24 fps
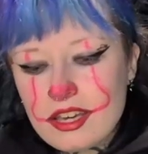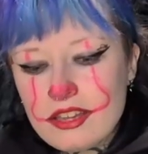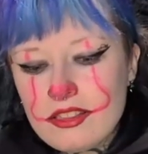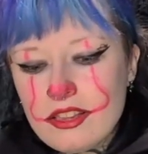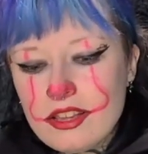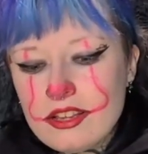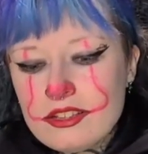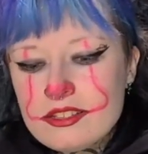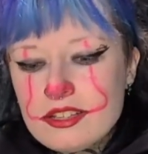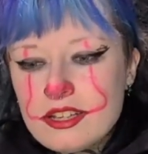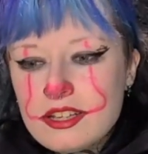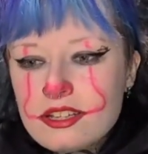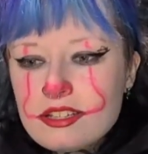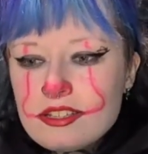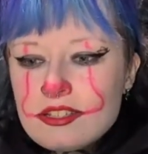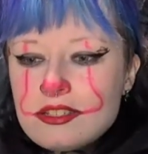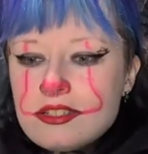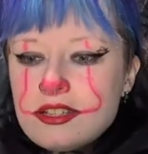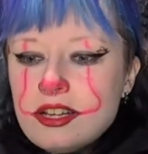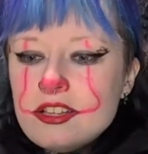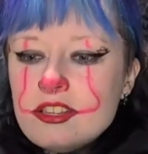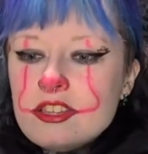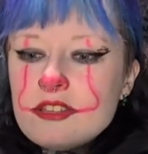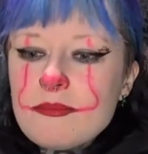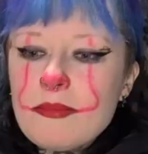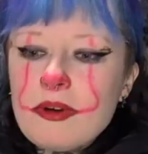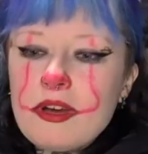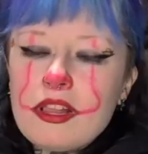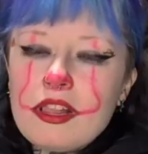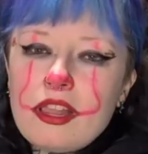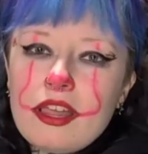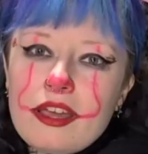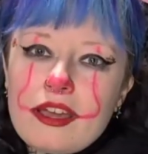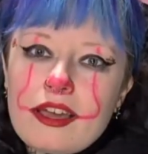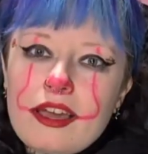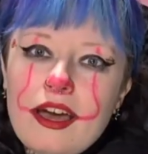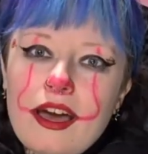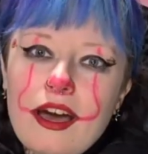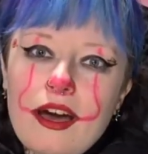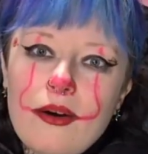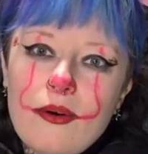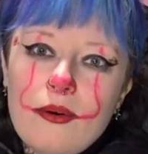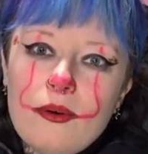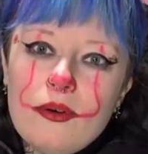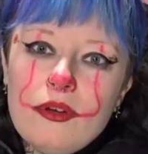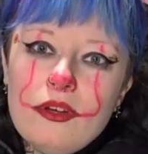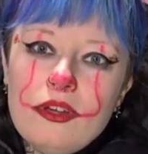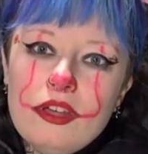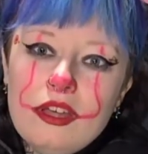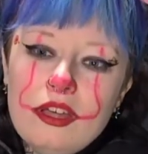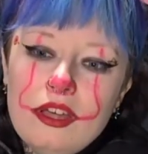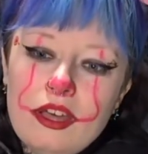unless I extend my leg out